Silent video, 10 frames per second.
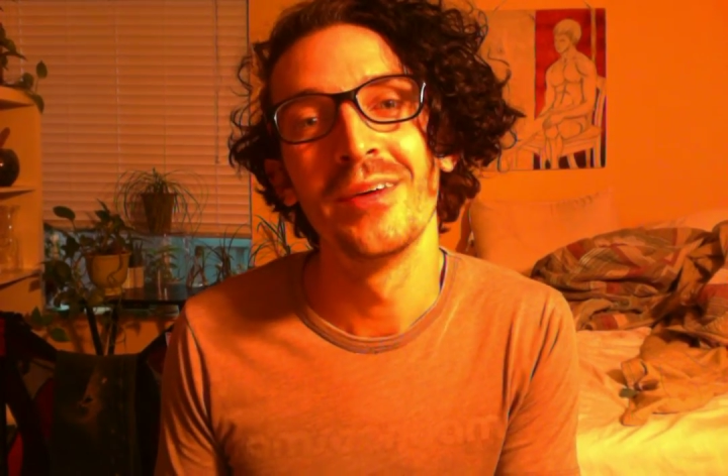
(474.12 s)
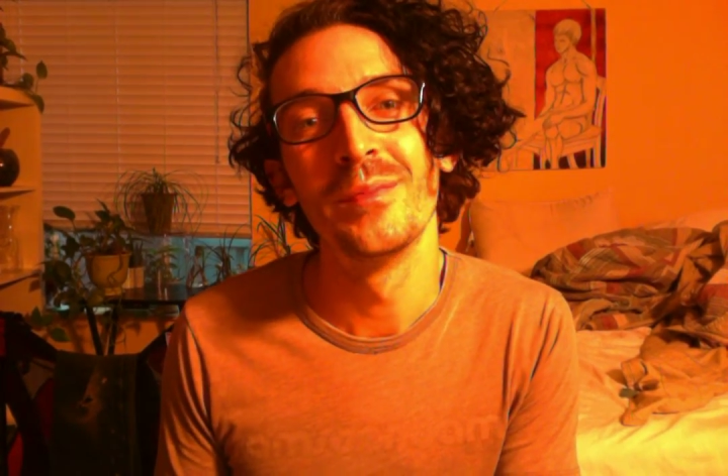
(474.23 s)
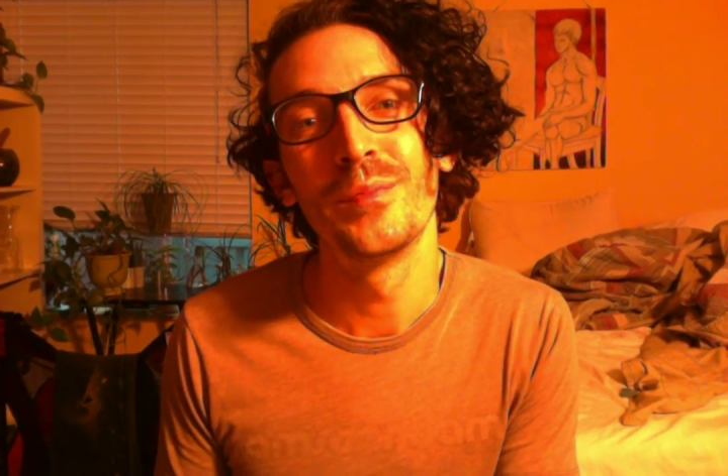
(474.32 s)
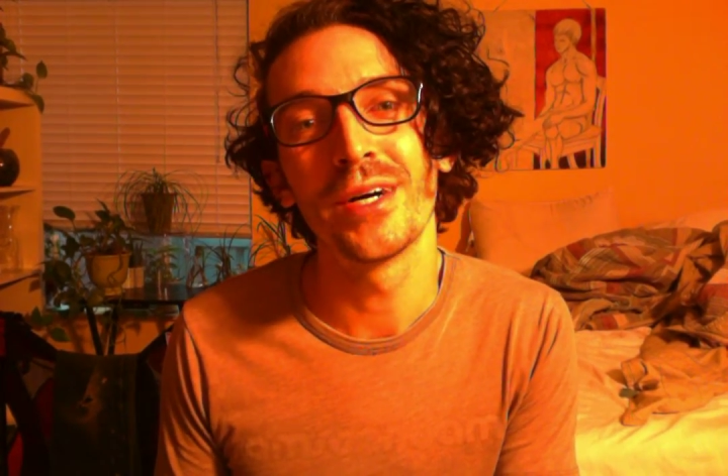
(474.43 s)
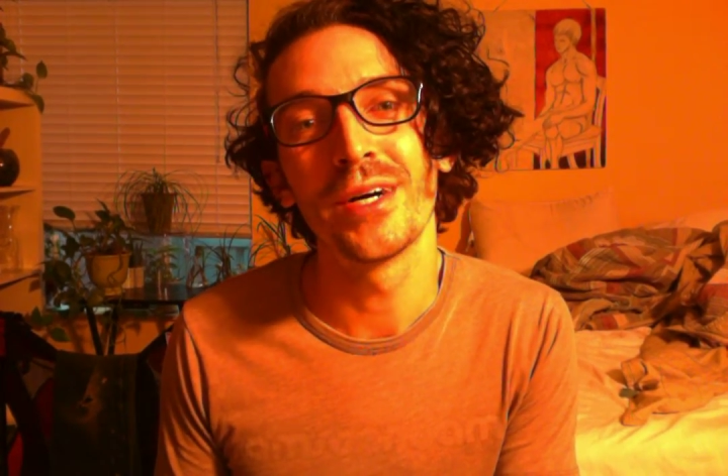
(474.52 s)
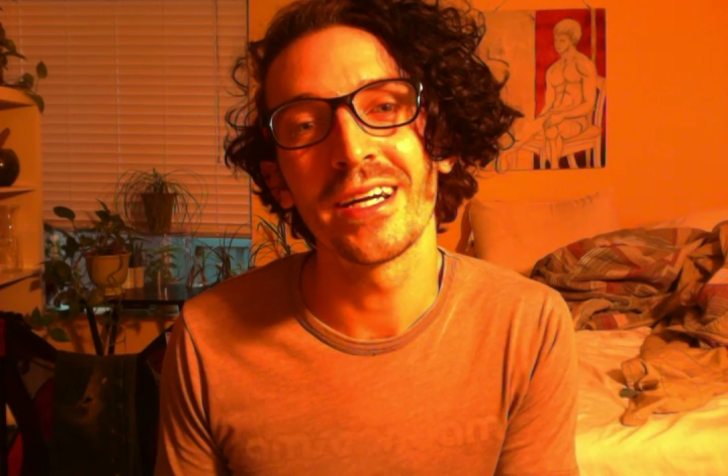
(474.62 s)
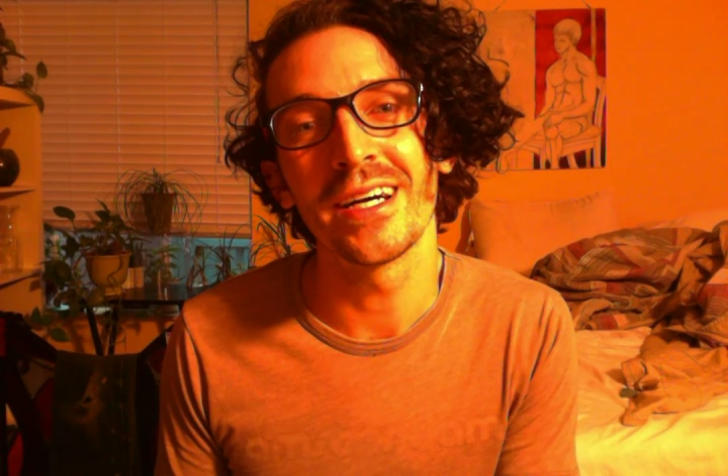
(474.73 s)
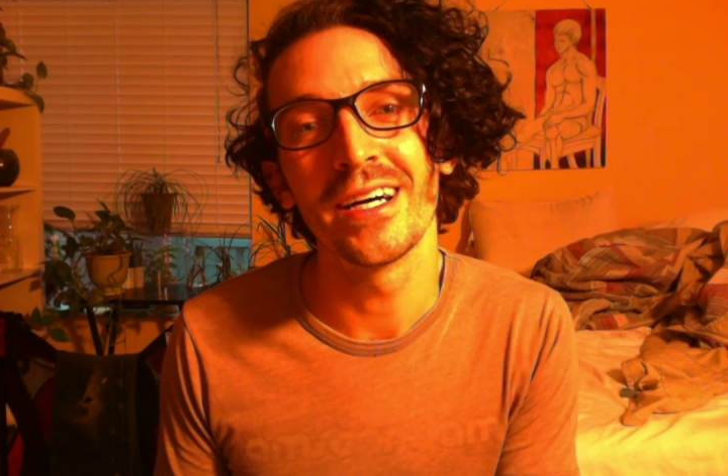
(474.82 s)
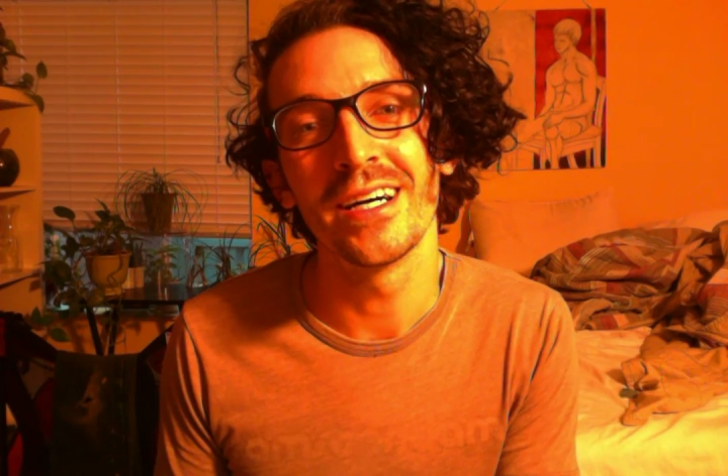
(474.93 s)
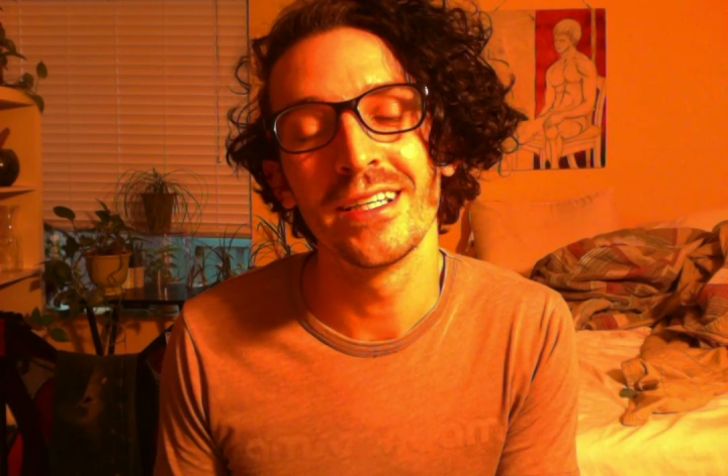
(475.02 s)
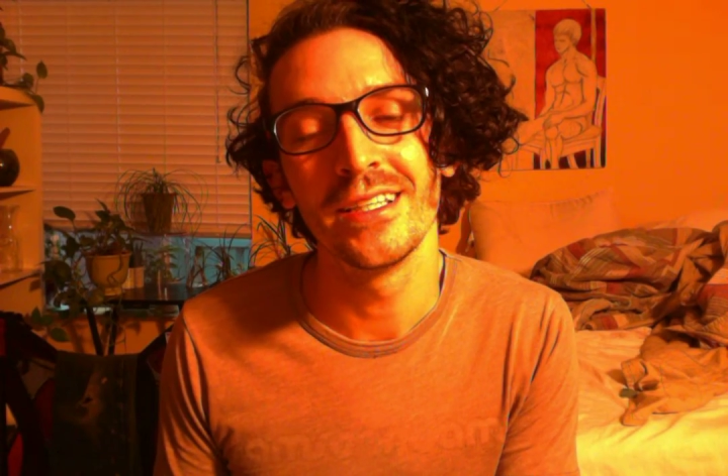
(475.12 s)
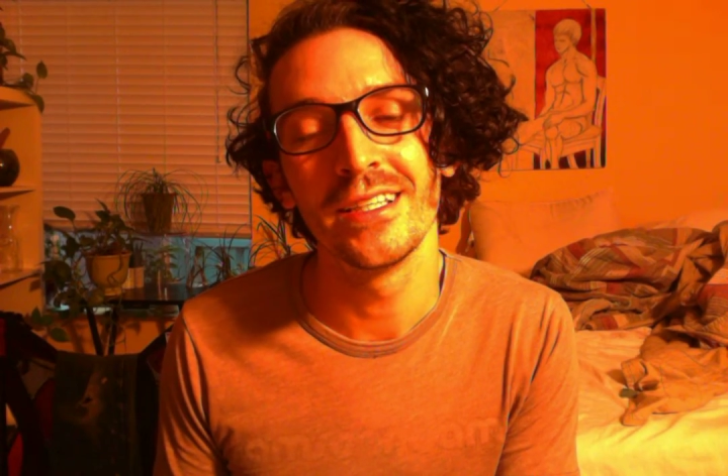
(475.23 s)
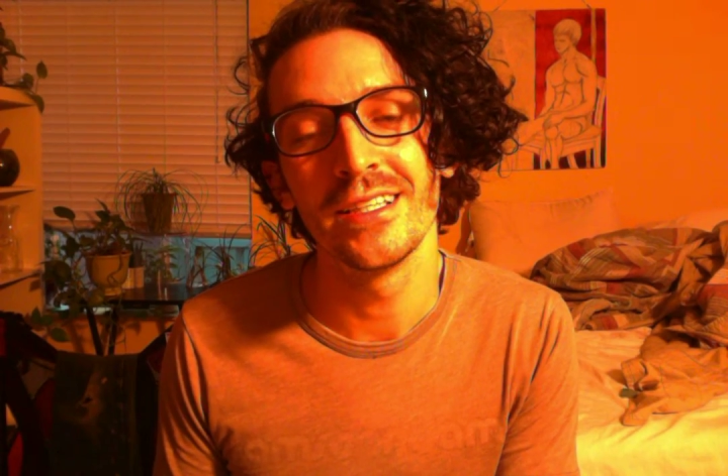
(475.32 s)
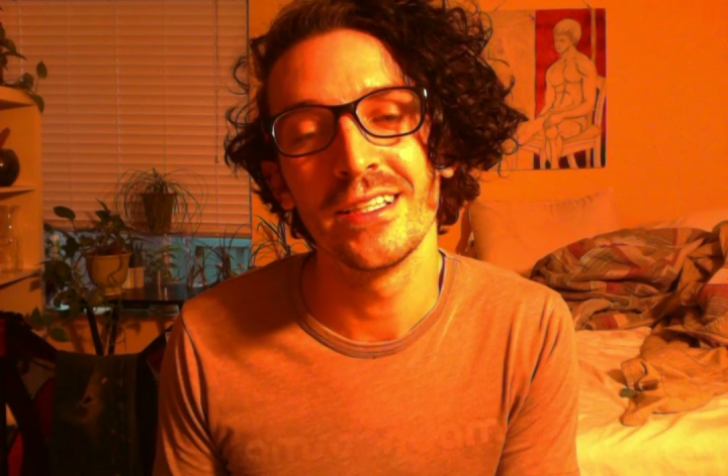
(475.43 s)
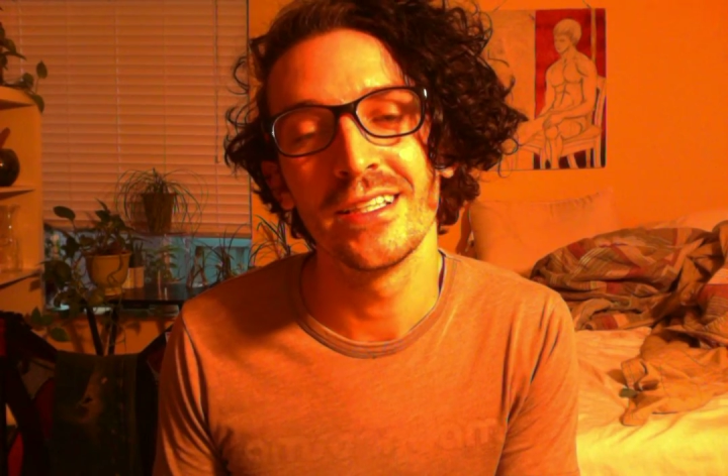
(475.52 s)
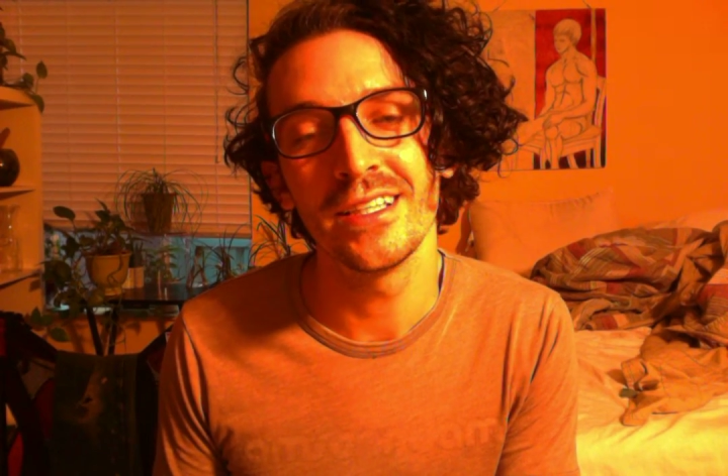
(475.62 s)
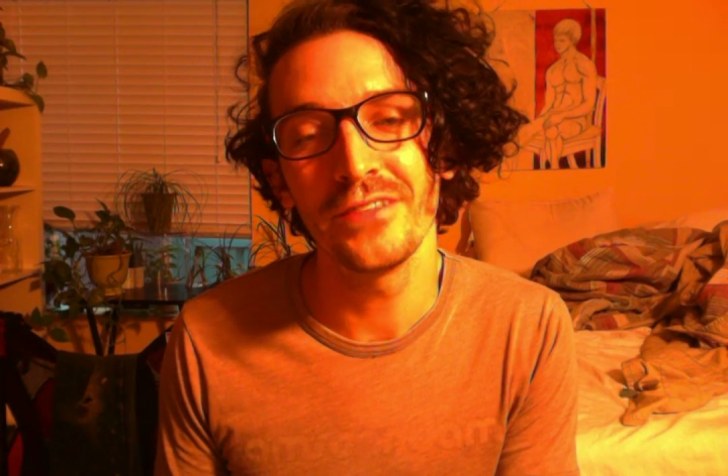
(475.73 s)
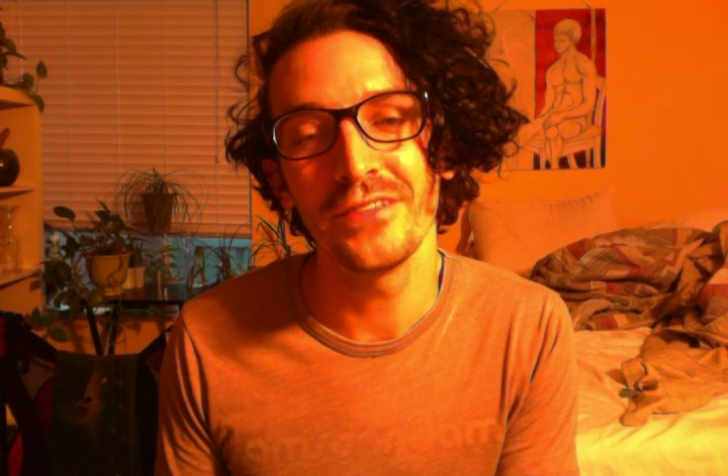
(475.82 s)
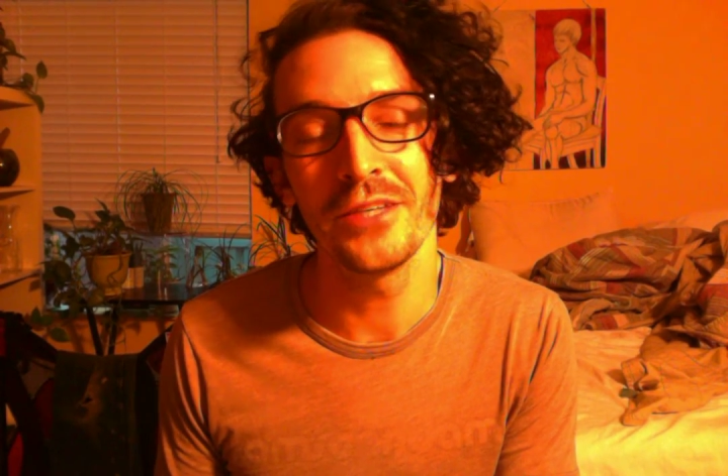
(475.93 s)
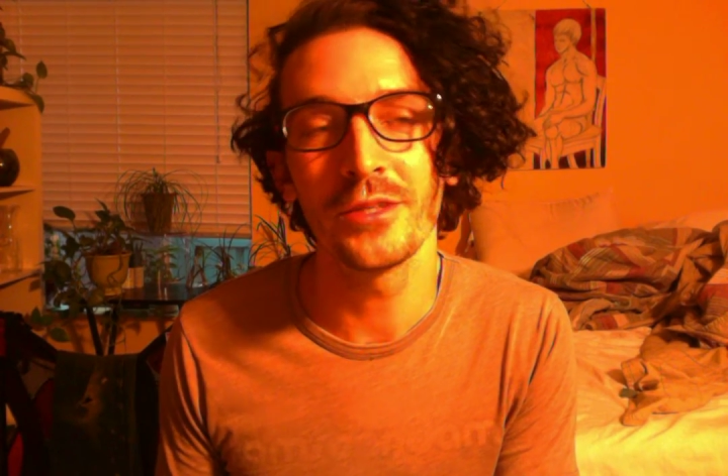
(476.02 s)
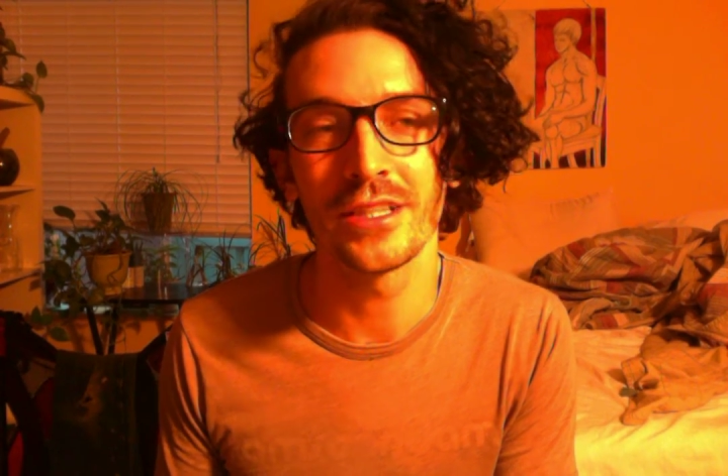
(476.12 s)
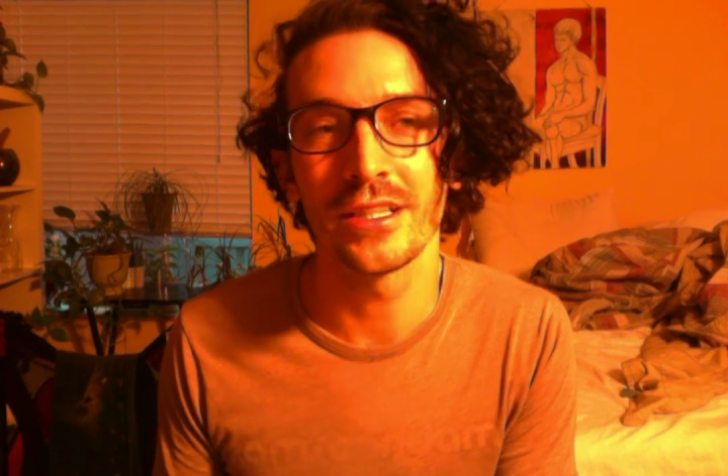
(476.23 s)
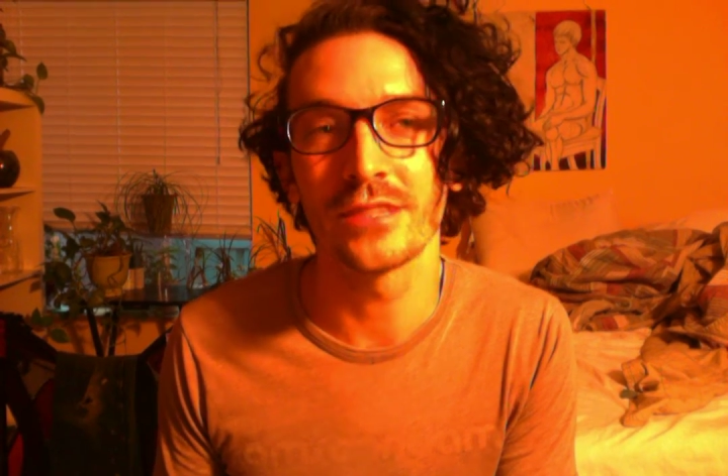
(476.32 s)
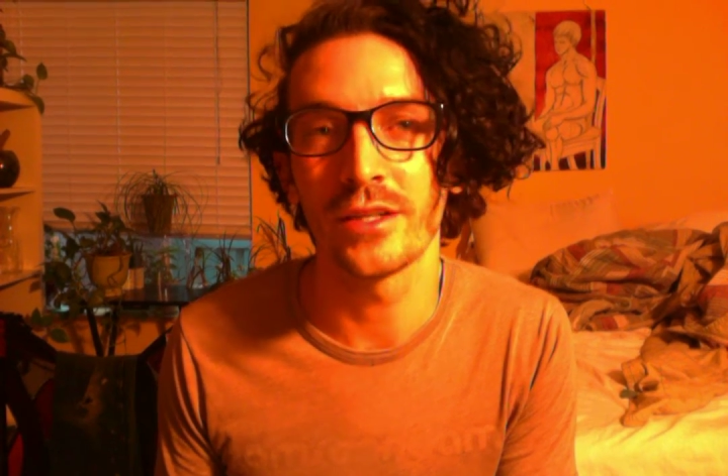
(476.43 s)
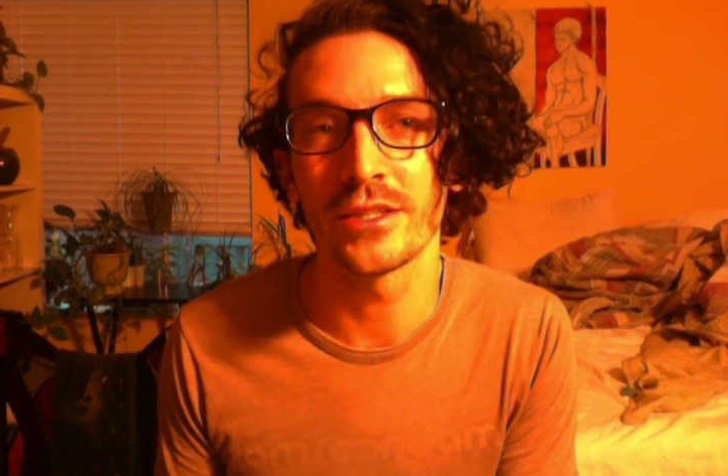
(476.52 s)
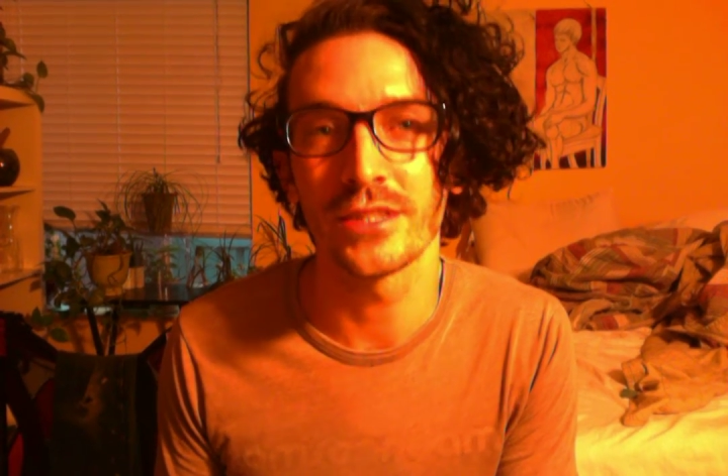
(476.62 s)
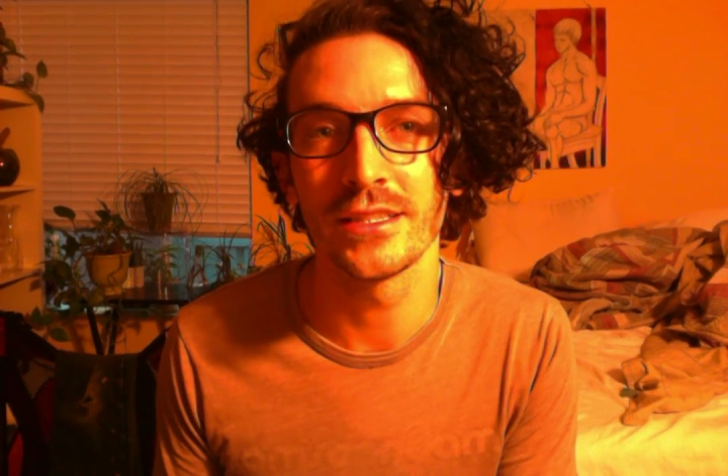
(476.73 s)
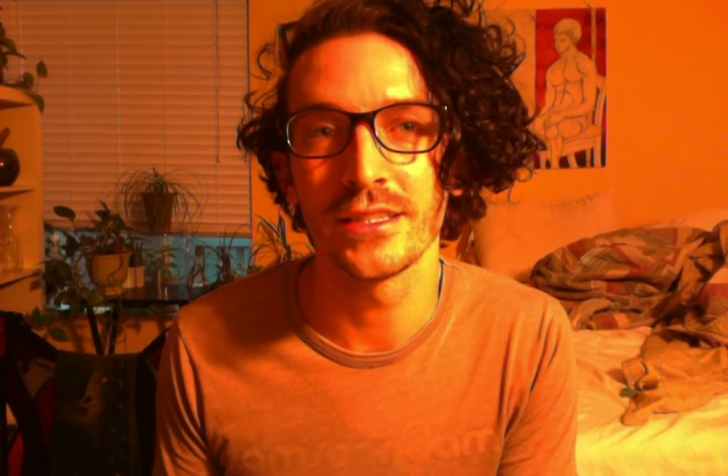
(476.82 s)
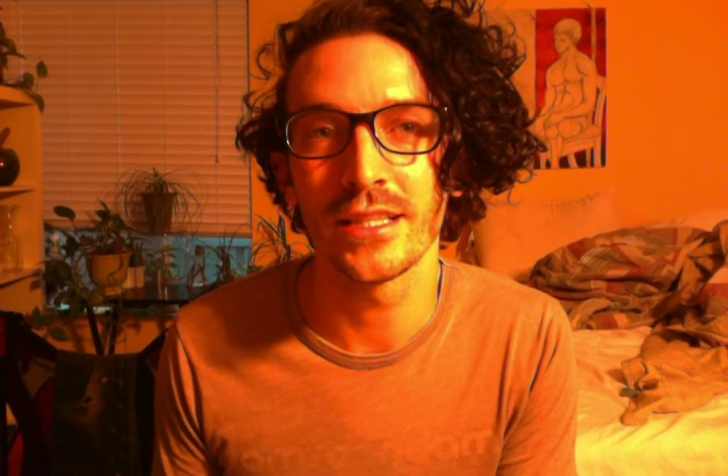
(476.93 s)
But if anyone does watch this